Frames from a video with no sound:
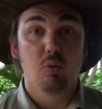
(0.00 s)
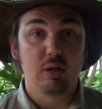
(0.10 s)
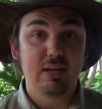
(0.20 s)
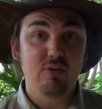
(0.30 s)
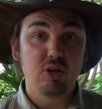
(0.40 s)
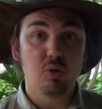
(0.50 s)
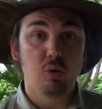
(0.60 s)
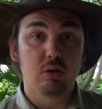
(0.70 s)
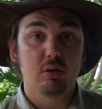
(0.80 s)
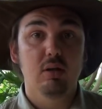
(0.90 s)
Whatever you
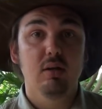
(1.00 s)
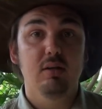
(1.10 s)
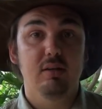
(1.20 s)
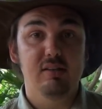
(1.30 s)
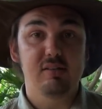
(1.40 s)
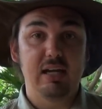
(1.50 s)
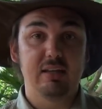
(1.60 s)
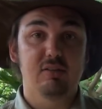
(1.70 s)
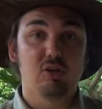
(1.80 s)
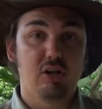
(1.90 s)
want, it's
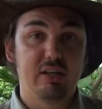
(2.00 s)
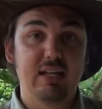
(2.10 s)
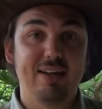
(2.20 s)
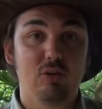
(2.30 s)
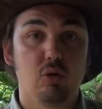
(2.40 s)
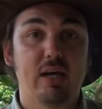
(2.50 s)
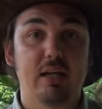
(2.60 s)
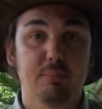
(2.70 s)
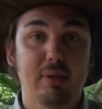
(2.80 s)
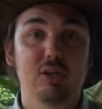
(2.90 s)
down the side there to have a look
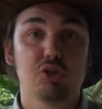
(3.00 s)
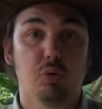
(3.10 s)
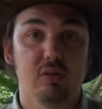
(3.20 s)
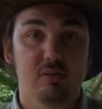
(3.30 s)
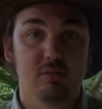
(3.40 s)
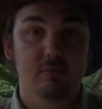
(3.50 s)
at and make a choice.